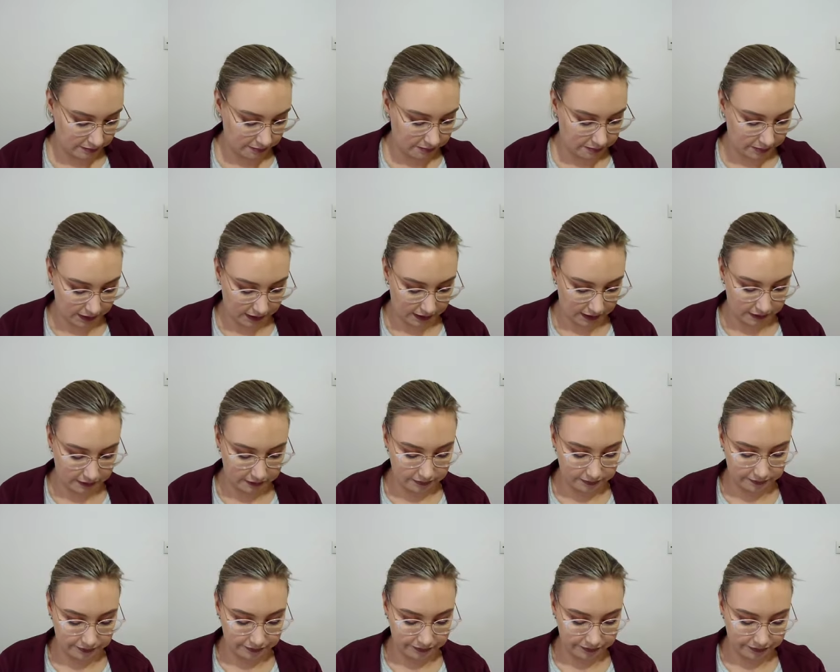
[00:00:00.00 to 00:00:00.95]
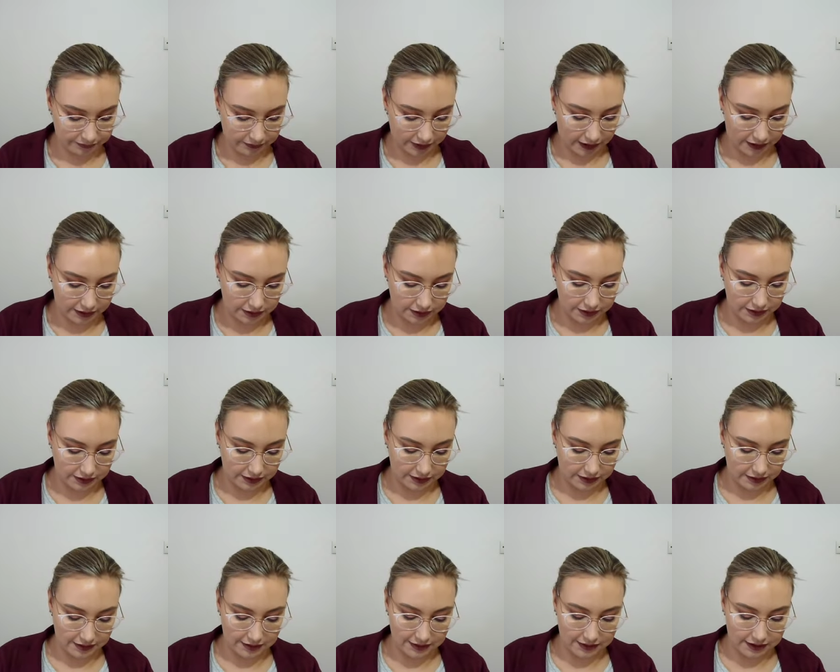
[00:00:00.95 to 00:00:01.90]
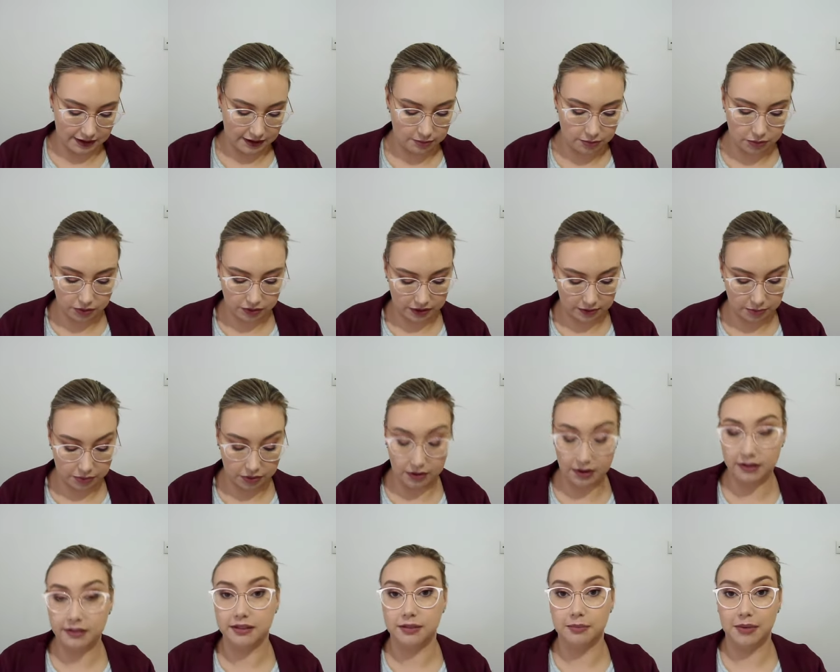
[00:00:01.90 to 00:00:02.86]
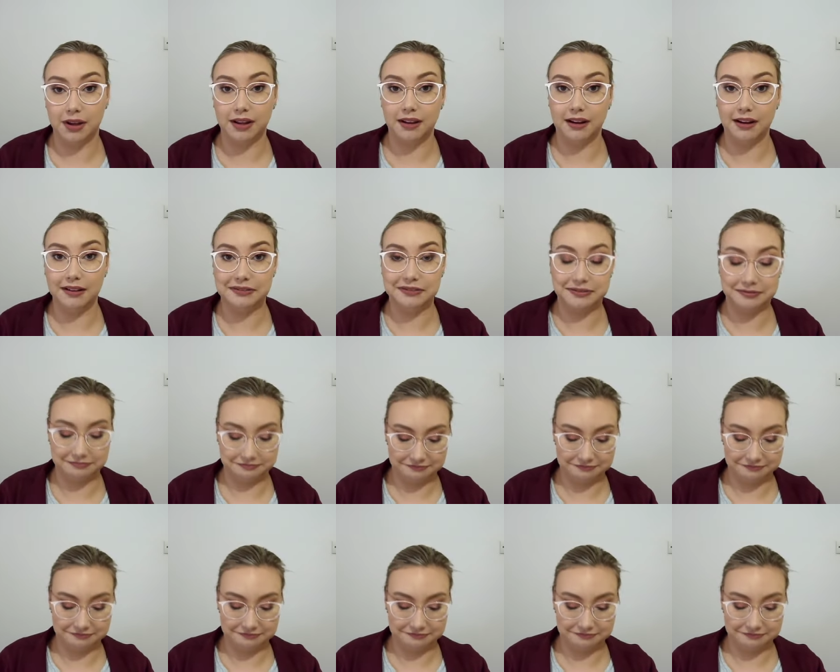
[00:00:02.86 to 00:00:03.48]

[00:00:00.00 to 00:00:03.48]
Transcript: But I don't need more lip products in my life.